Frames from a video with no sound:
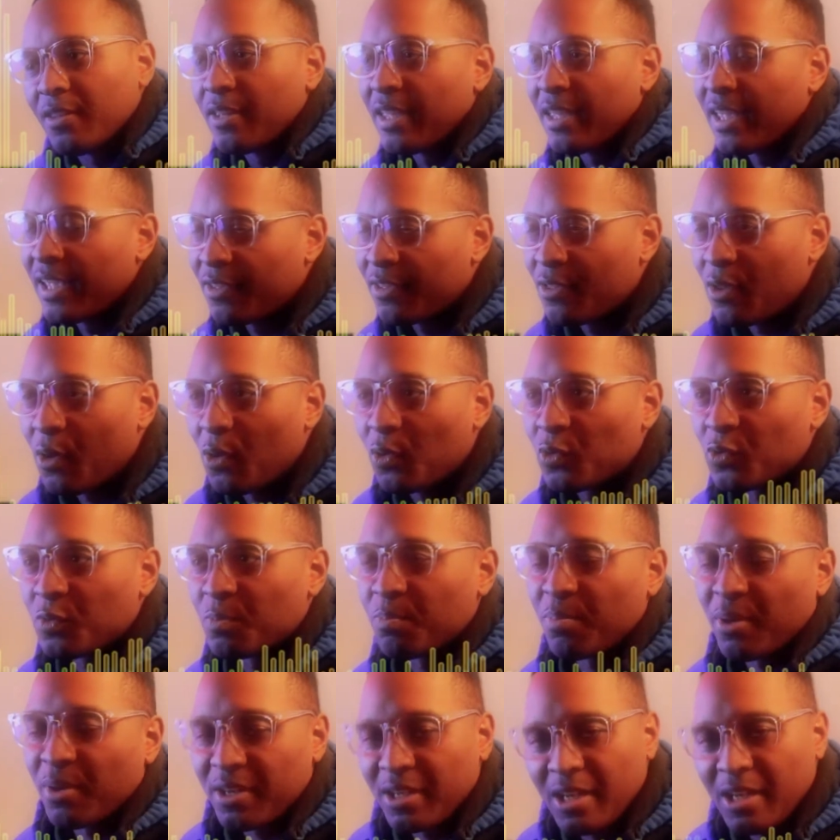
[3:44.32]
hear those
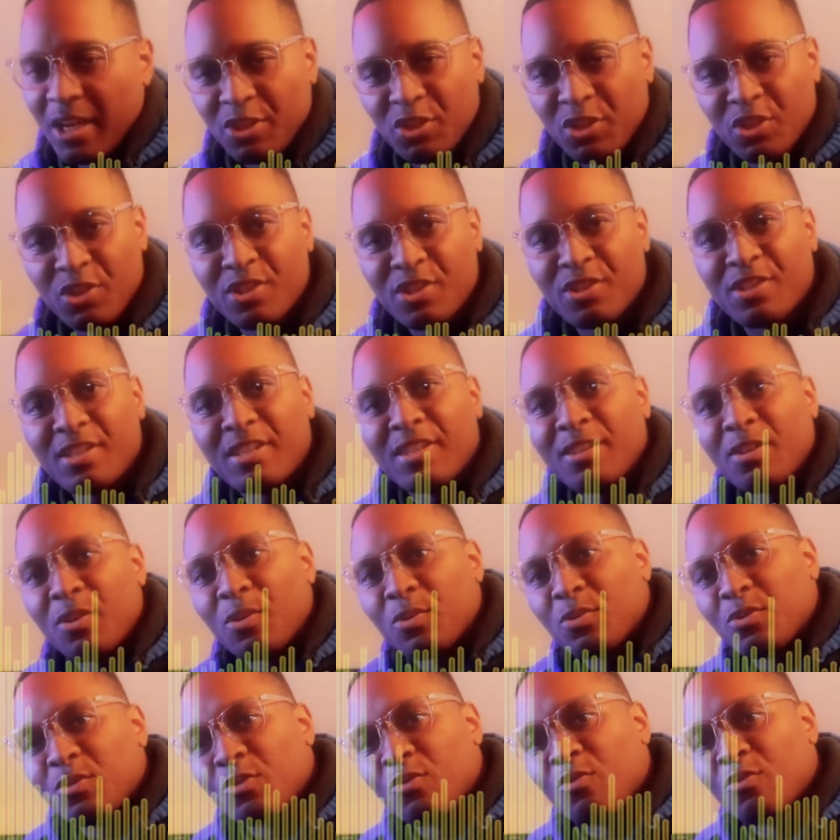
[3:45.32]
percussions and
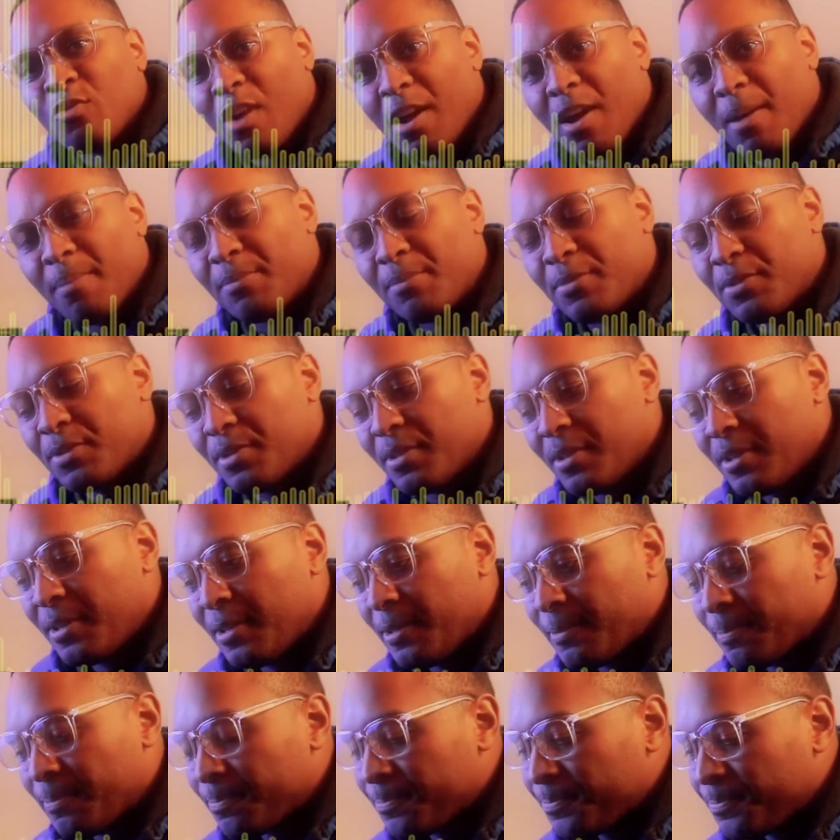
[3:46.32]
those drums.
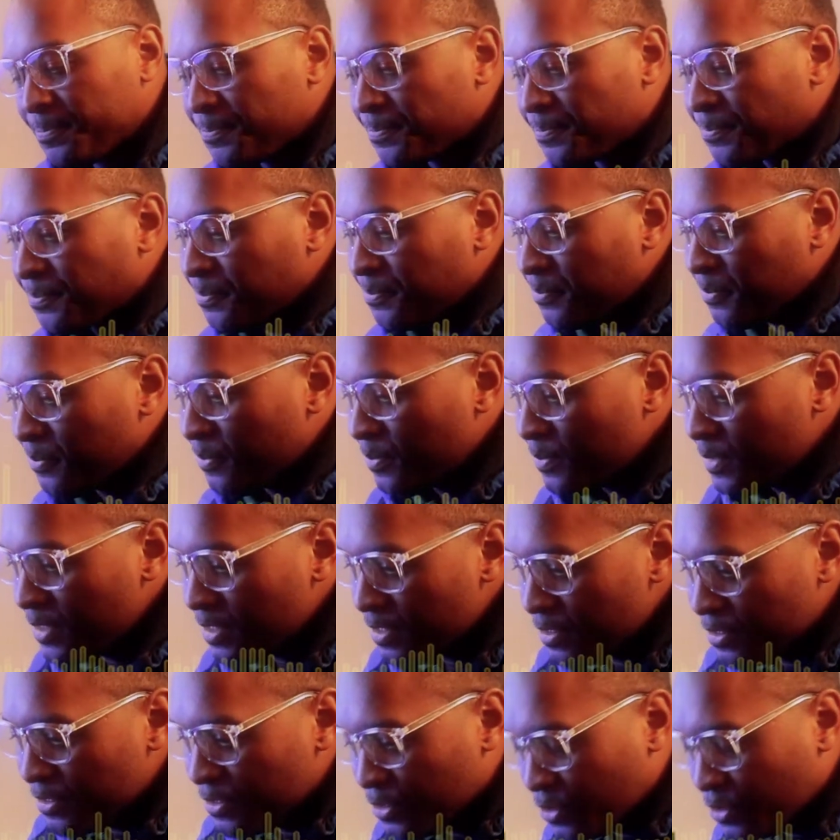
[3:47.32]

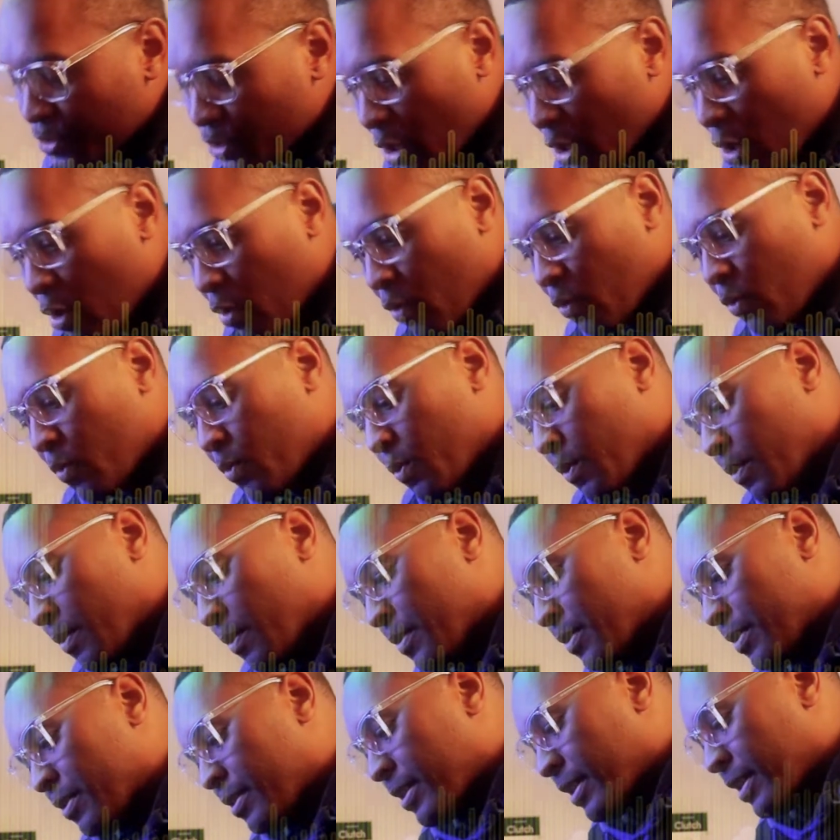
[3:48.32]
So
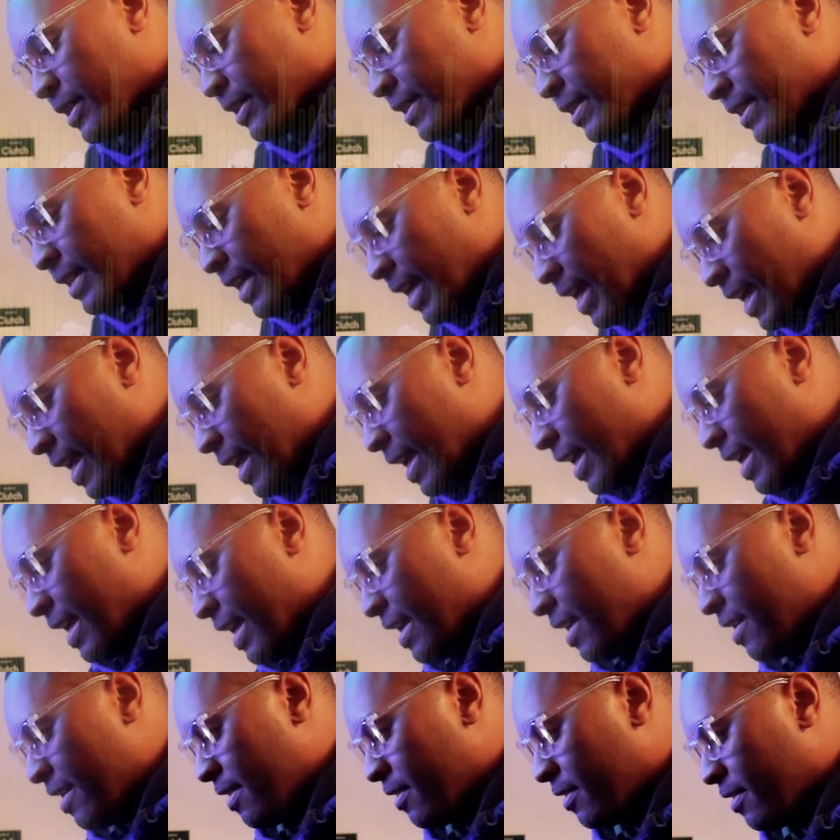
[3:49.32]

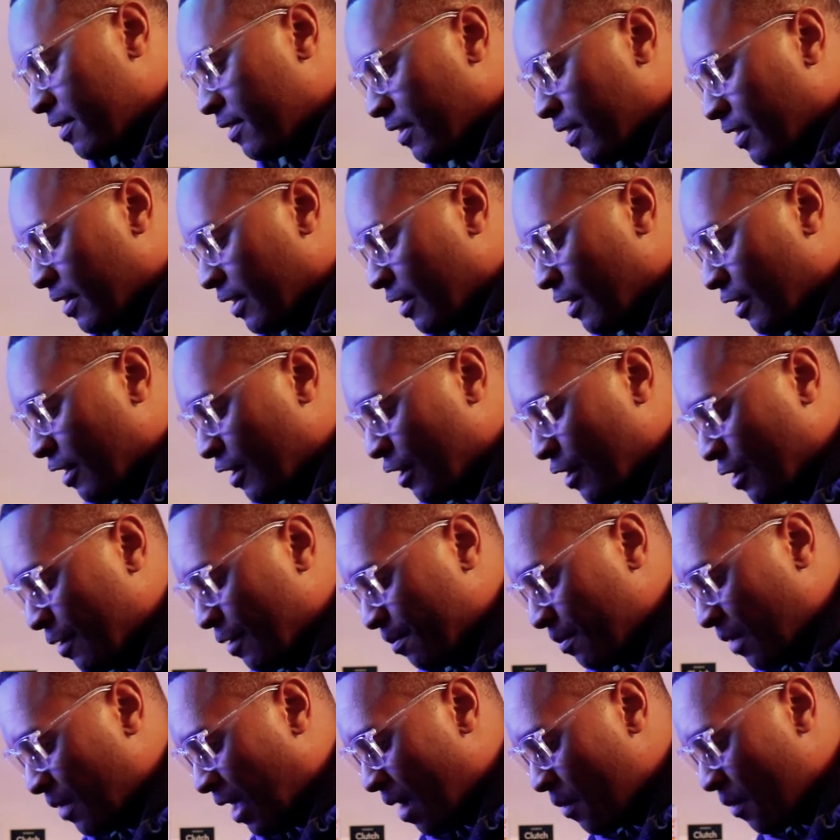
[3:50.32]
today,
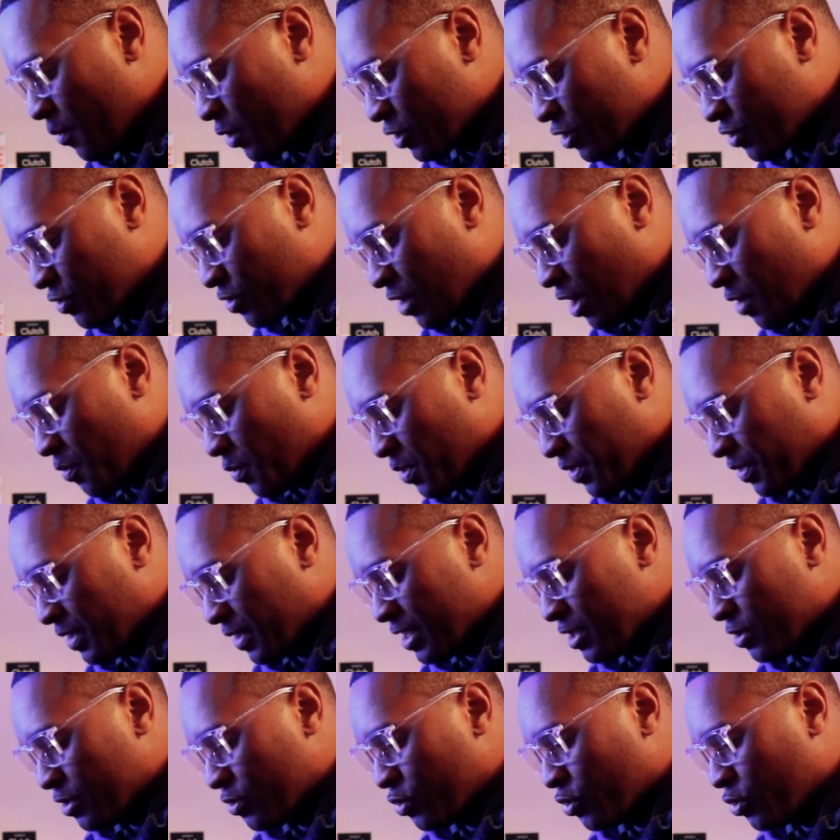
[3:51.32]
I want to start with
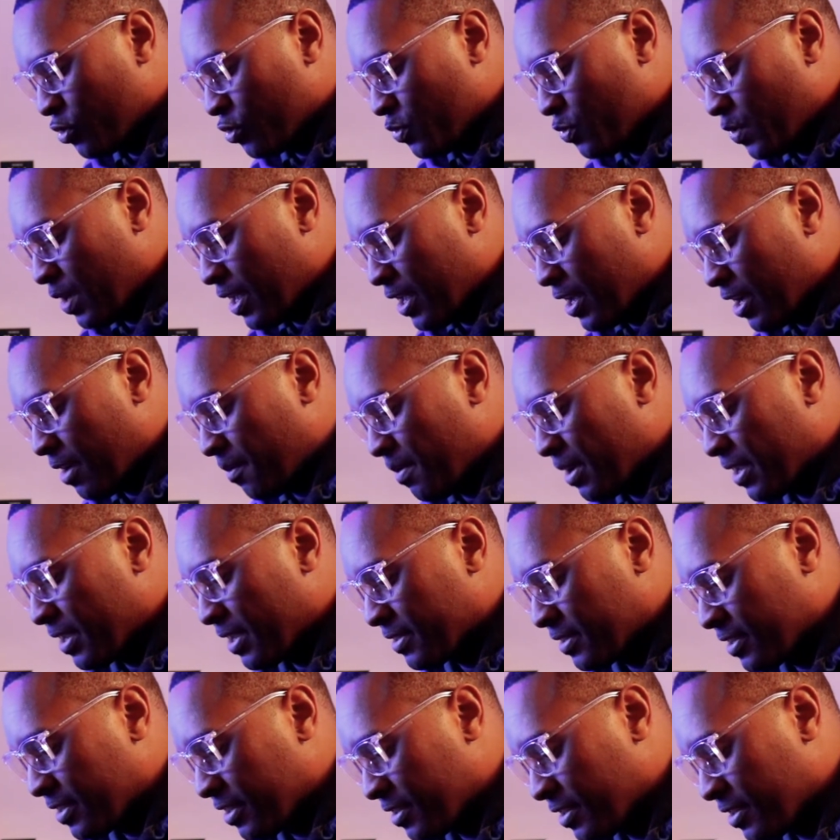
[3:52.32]
these two here
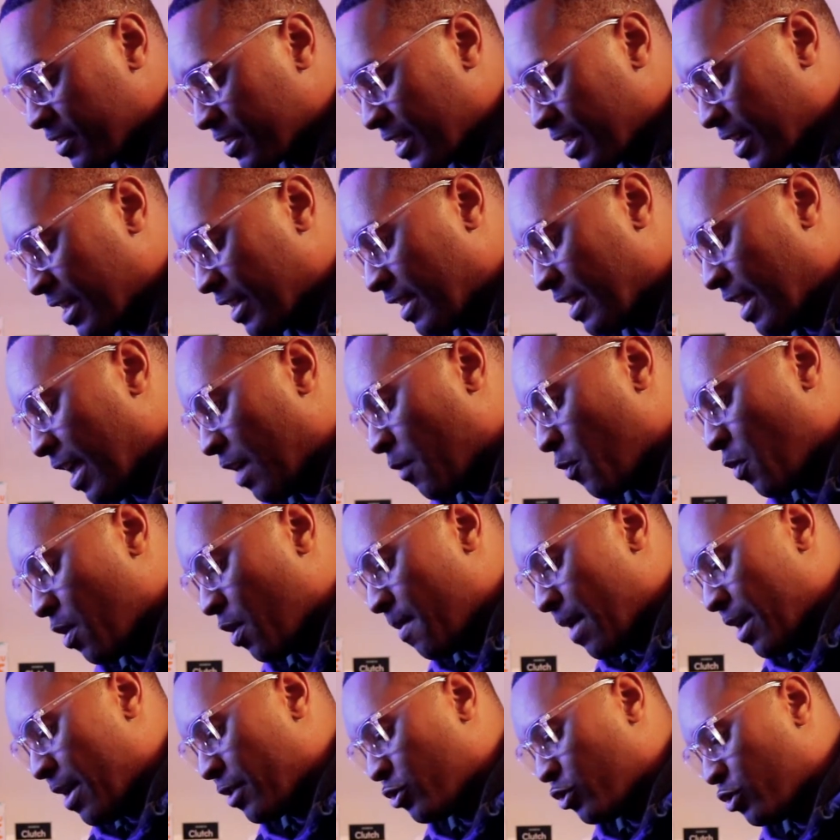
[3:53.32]
because this is kind of like where
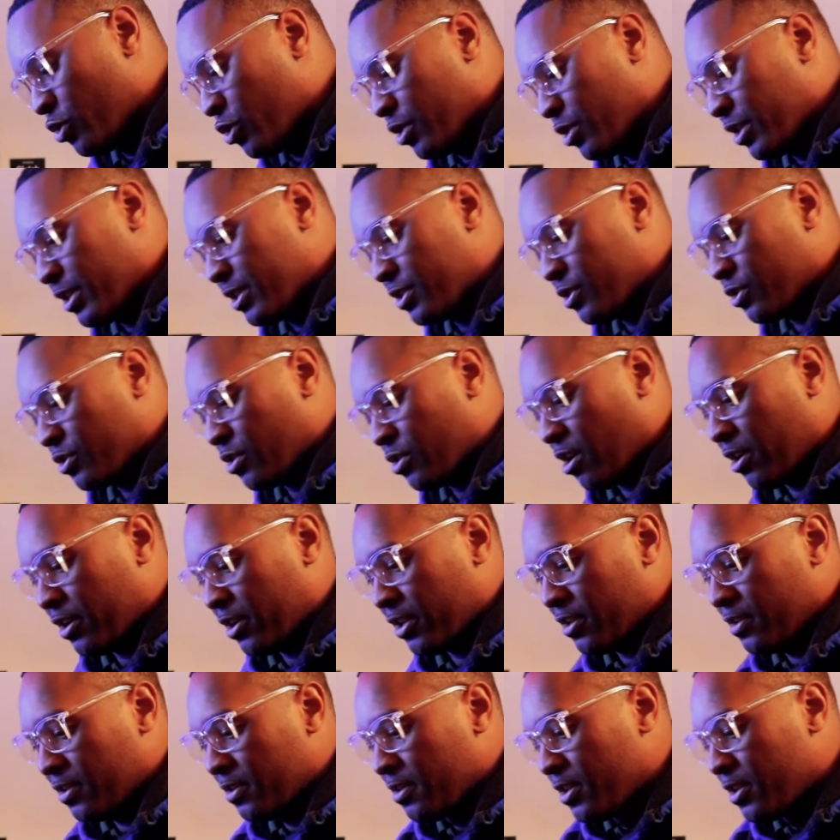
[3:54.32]
my journey
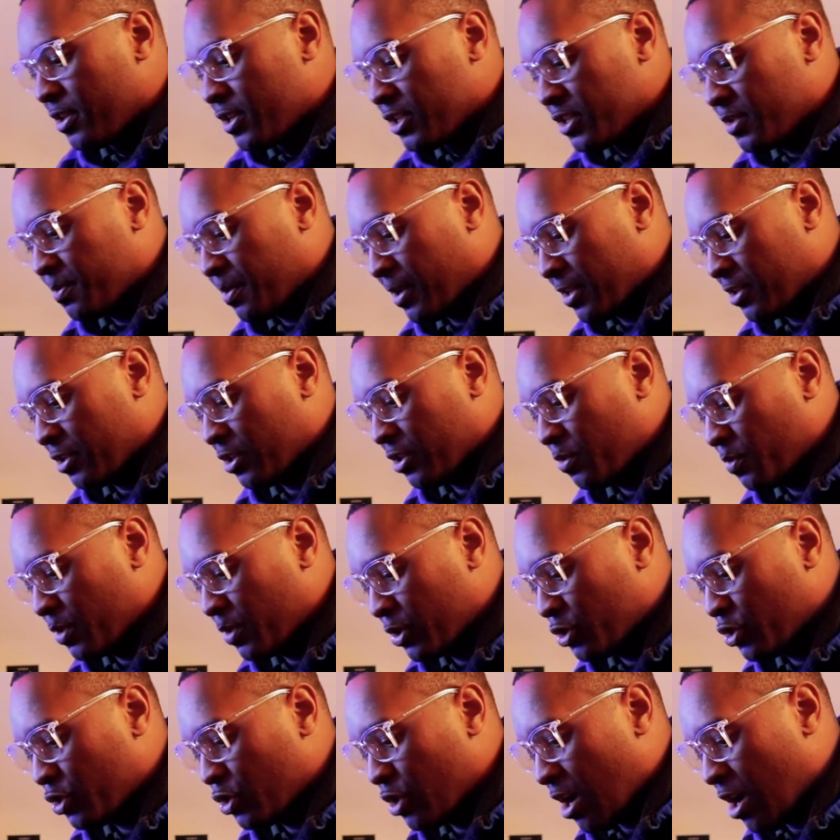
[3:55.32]
started, especially
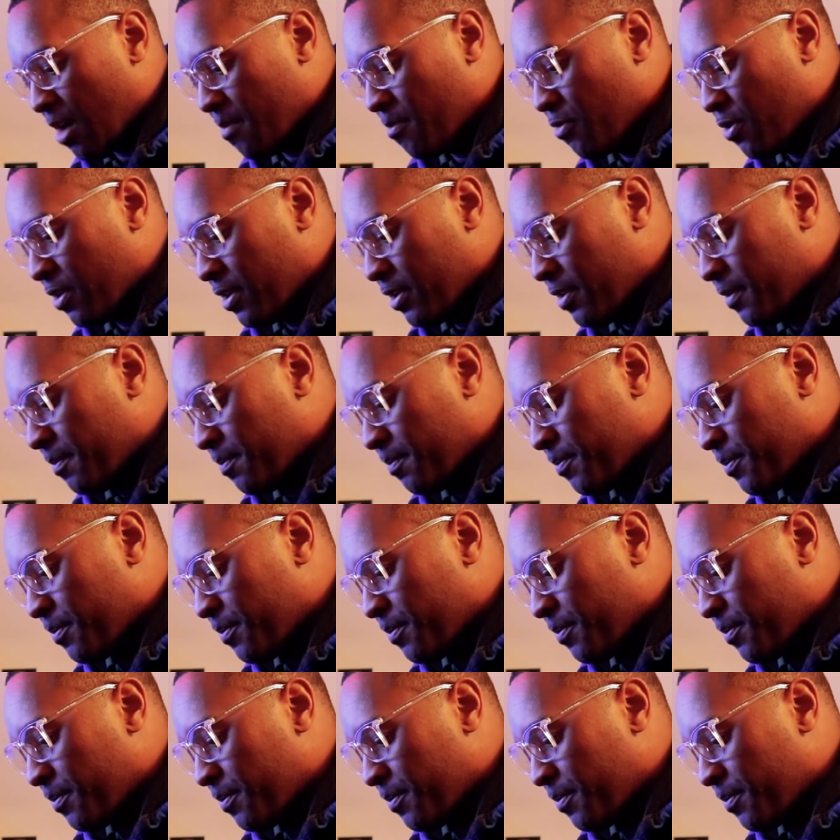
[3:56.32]
with Jabra.